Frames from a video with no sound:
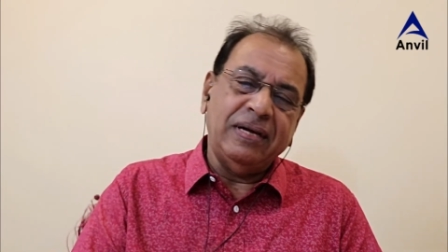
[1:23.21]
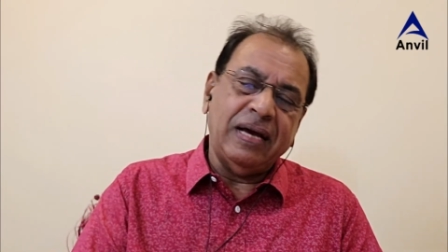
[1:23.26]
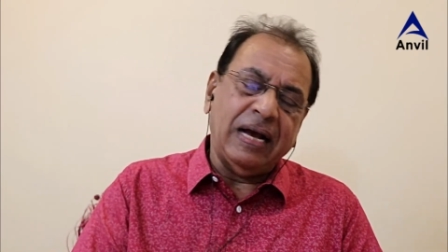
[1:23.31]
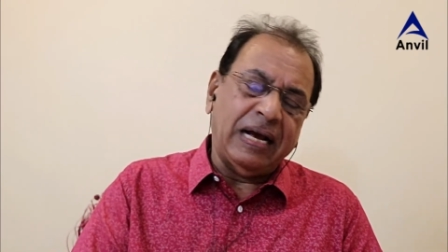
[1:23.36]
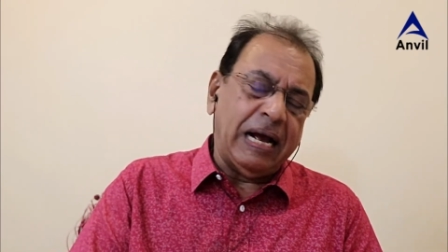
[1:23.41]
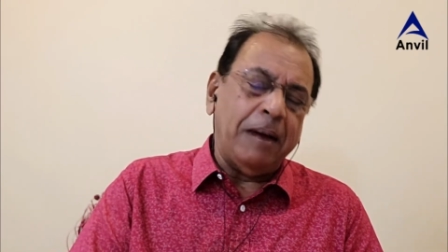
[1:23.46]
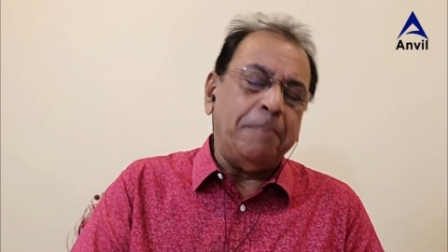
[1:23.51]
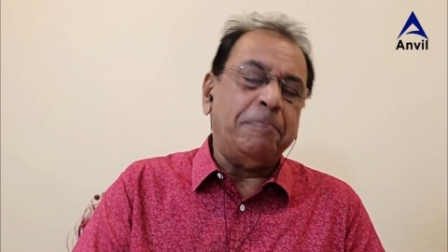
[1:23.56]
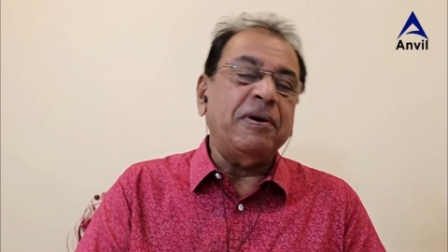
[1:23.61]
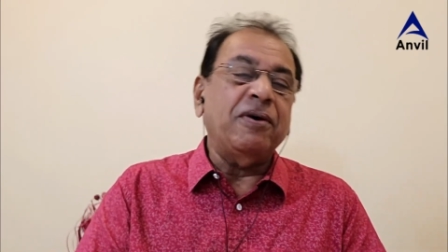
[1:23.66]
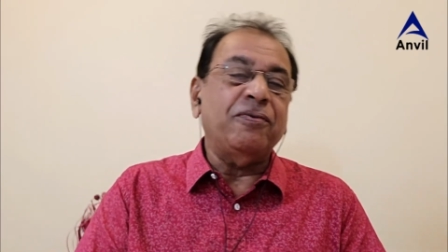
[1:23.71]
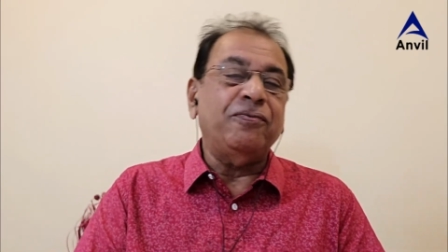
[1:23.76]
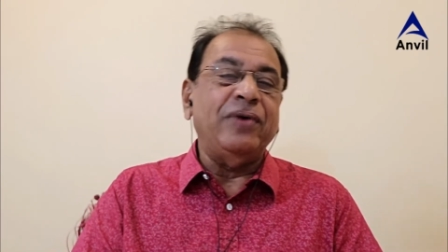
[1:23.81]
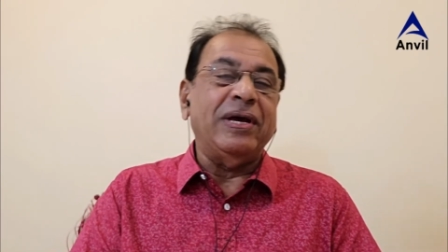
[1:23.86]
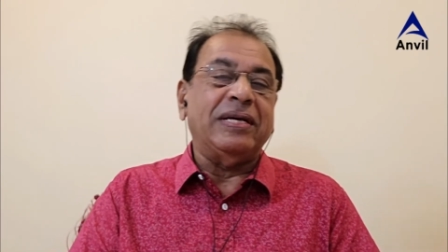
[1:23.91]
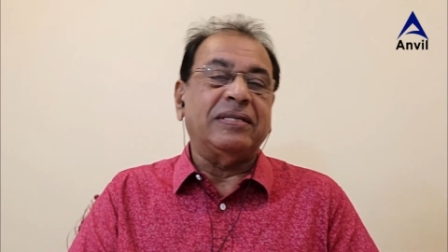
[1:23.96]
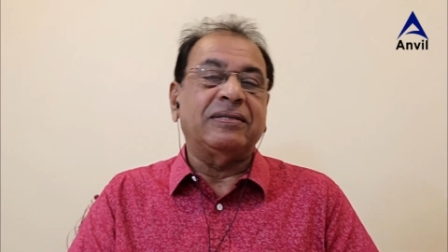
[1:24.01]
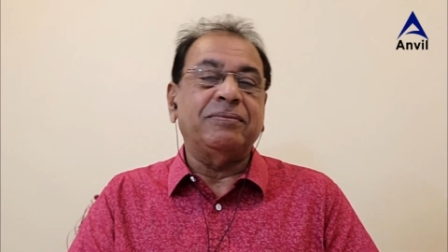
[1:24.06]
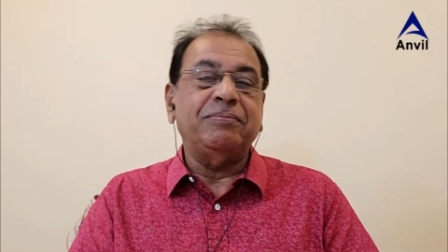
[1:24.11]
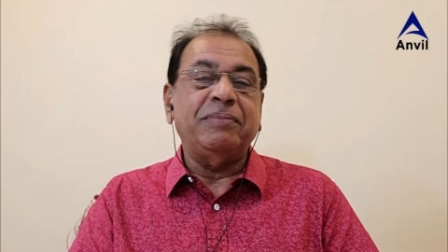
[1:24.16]
a couple of
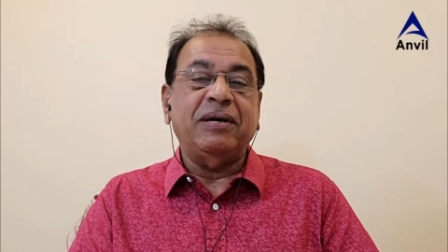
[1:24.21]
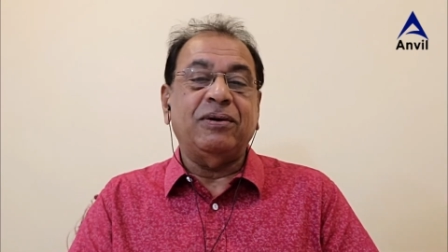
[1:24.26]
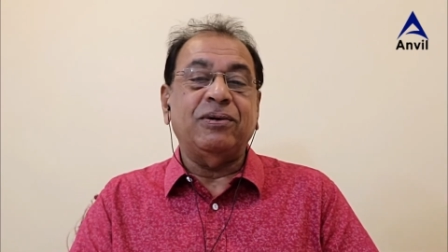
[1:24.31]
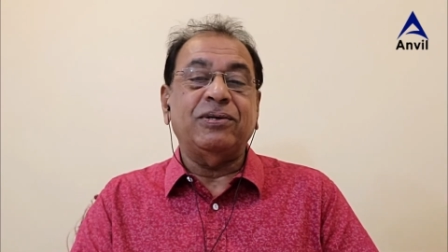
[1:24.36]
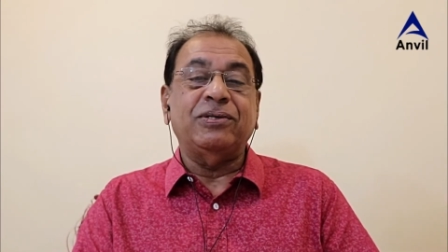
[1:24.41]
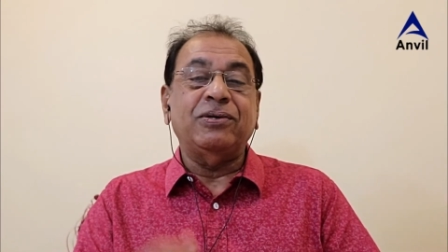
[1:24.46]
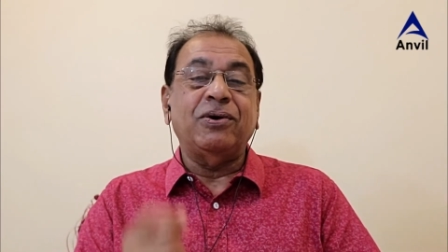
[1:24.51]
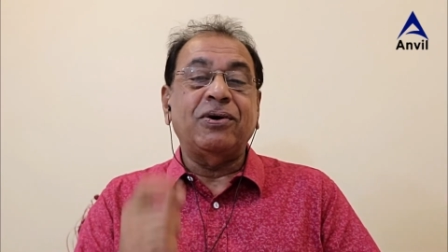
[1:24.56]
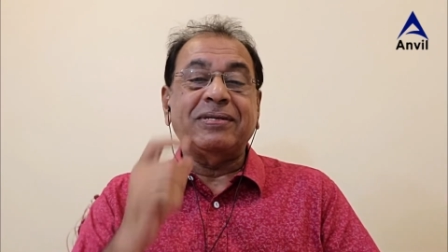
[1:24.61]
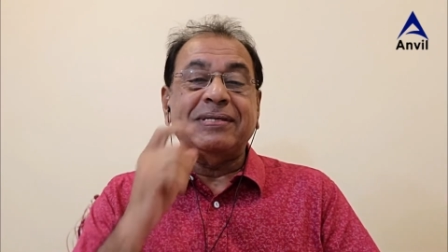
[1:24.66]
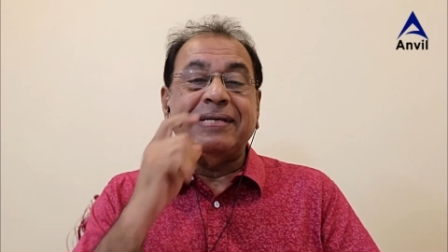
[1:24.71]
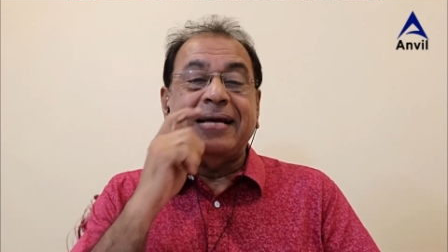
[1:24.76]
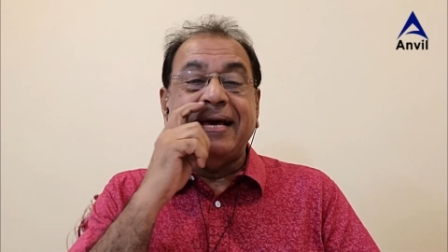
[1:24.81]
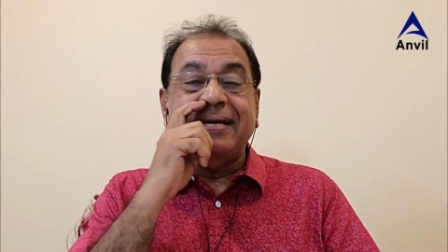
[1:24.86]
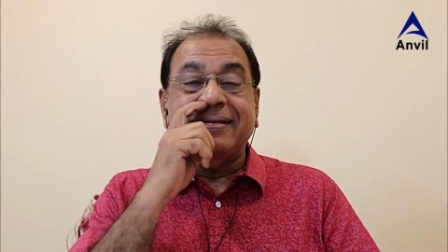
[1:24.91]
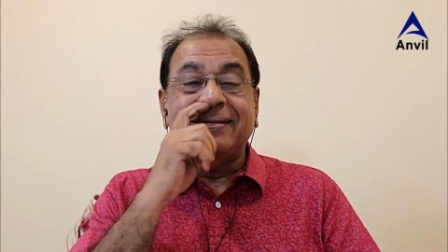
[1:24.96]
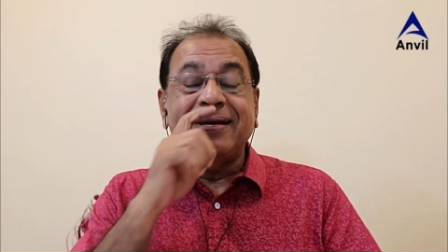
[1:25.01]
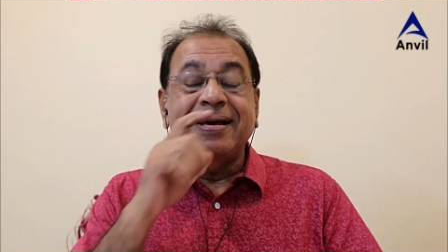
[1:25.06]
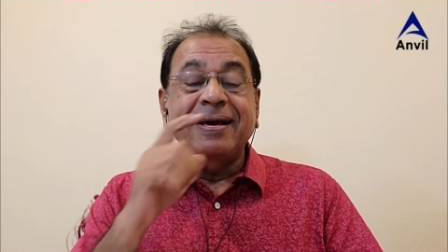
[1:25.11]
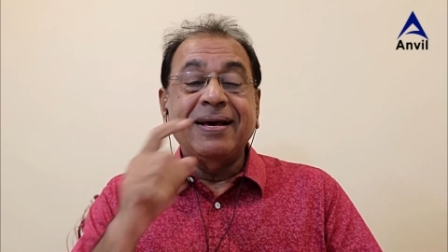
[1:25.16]
weeks, because those
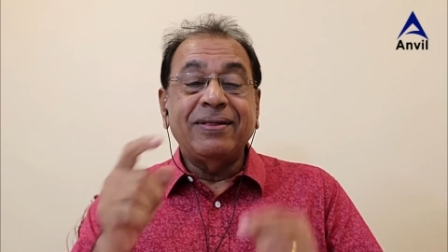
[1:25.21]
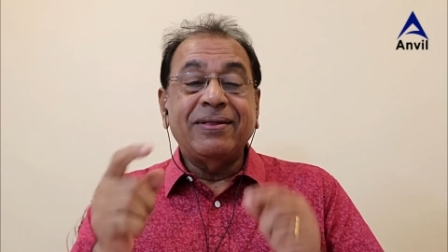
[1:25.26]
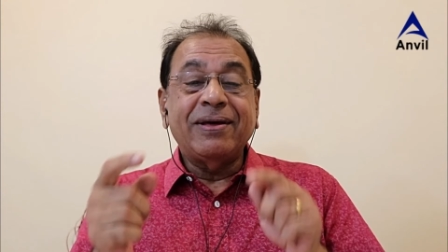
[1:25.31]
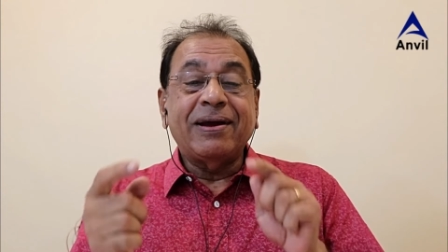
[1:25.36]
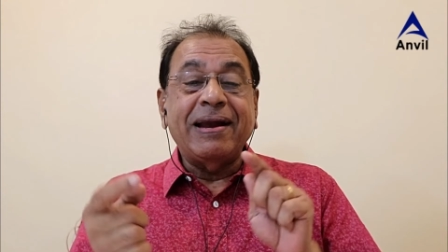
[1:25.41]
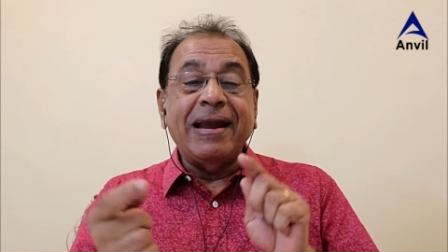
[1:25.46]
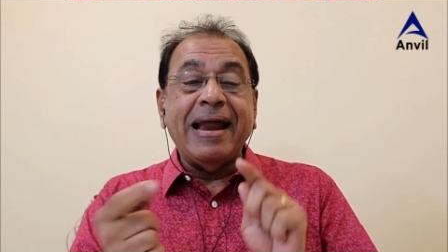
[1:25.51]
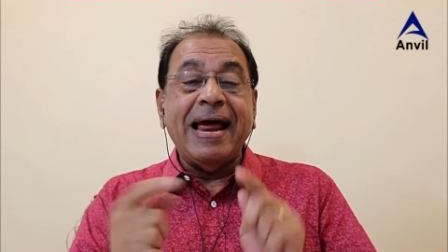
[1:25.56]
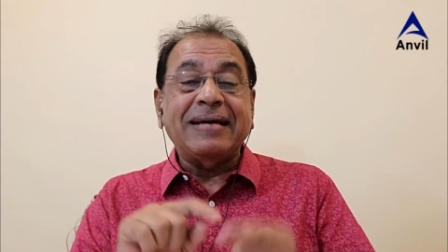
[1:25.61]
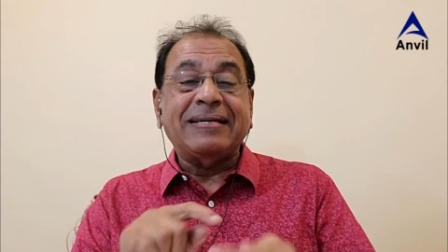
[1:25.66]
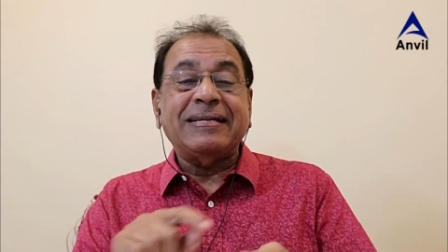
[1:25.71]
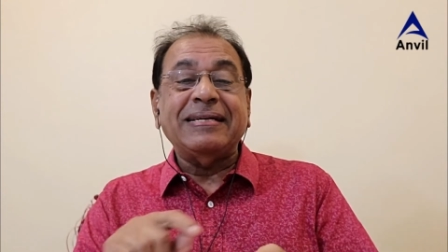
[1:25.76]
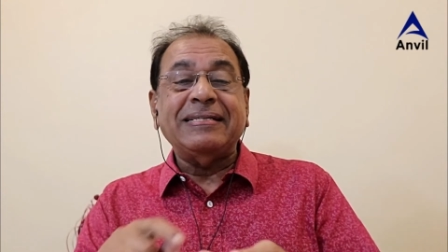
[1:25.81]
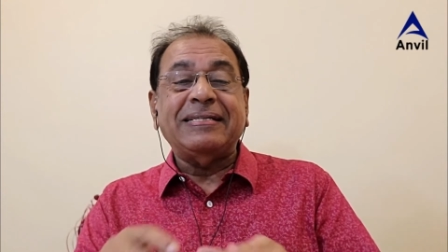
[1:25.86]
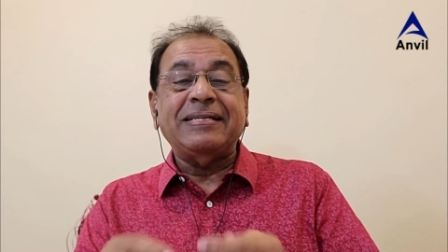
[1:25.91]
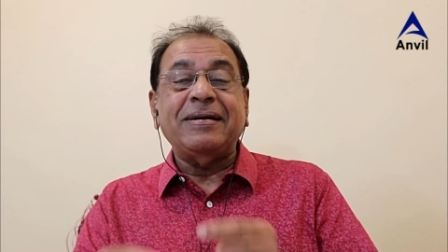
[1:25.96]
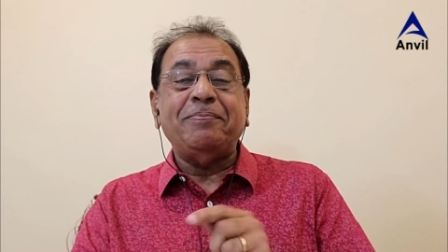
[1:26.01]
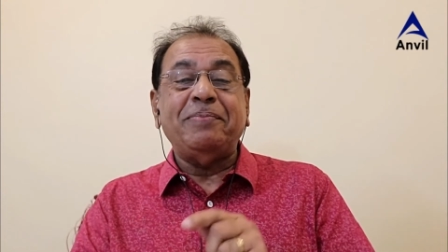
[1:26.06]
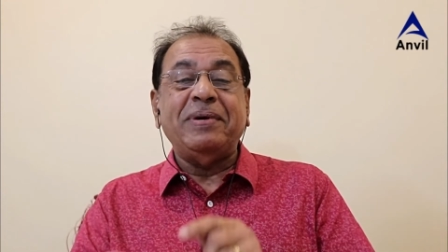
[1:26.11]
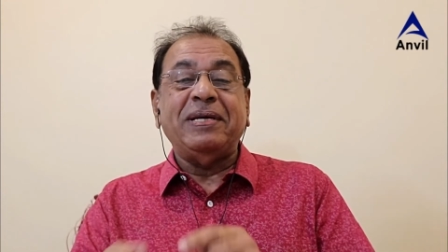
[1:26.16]
days the
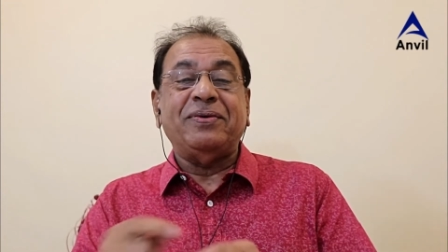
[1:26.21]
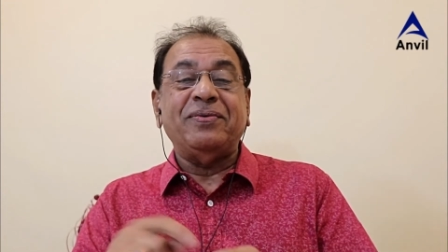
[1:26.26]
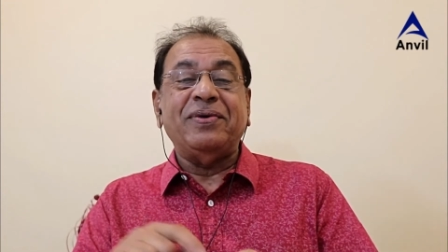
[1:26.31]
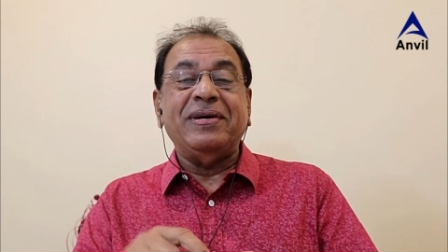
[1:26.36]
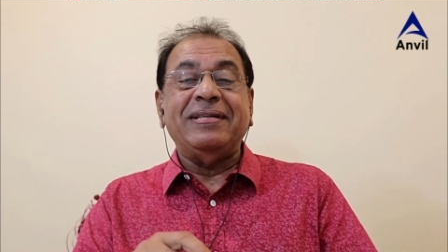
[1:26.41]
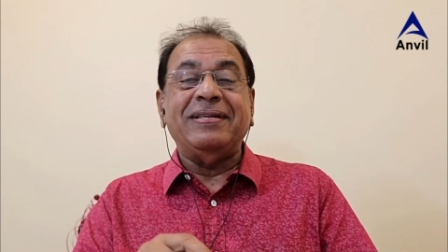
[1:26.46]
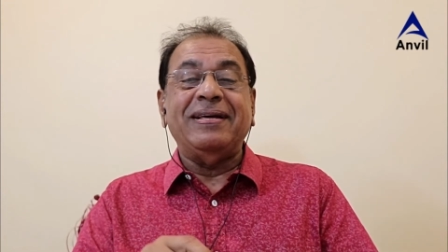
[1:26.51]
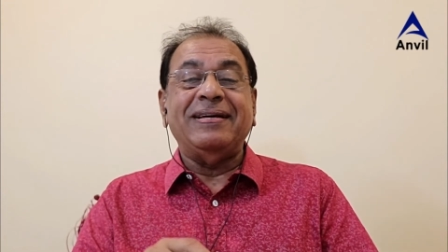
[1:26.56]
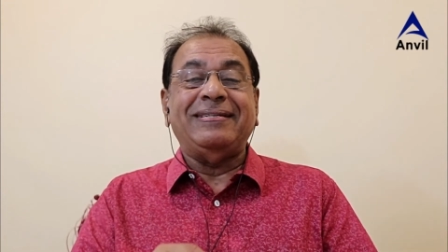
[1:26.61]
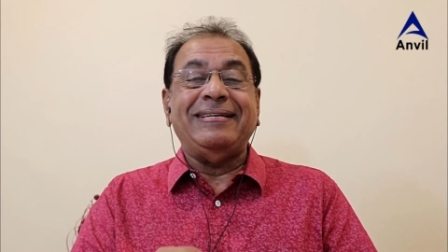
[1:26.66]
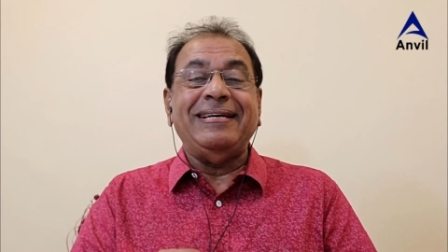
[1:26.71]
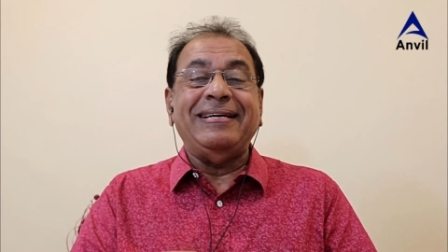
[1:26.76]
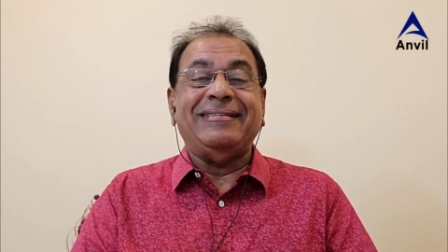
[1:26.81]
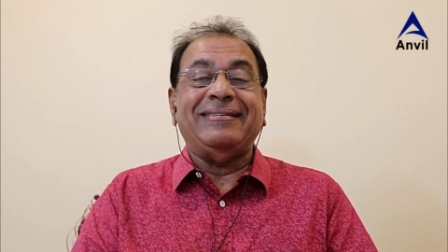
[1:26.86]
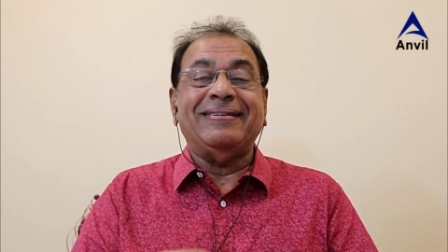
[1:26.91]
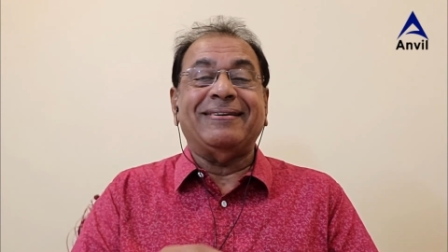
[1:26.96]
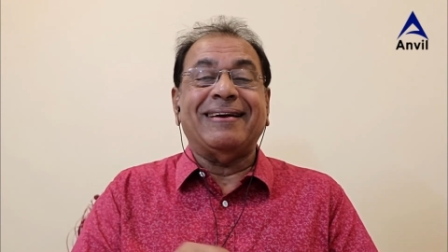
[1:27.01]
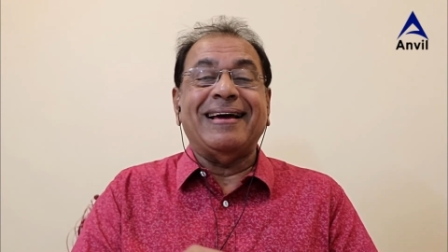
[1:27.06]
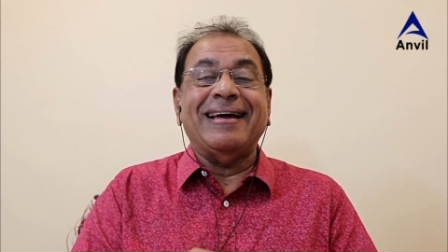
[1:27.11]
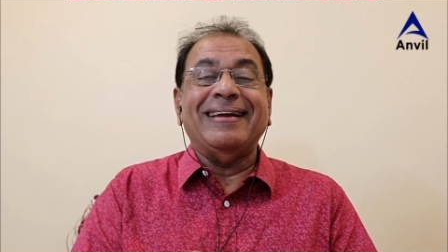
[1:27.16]
relationship between the
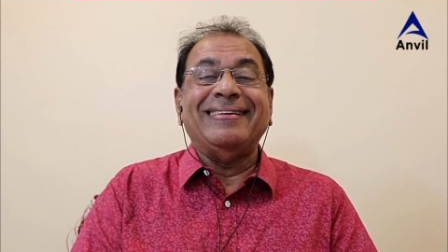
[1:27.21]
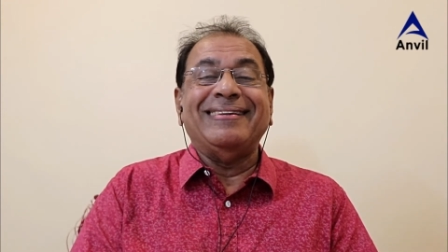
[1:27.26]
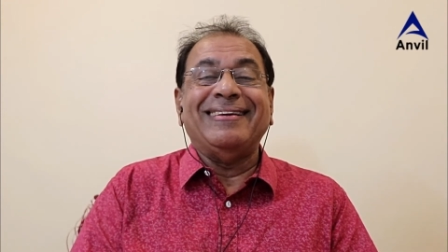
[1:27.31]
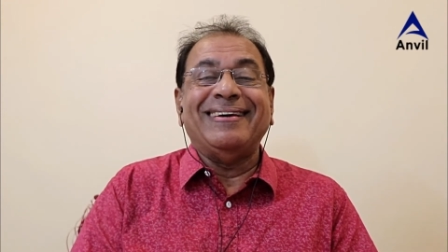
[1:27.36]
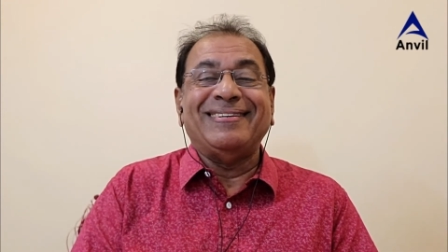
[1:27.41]
teacher and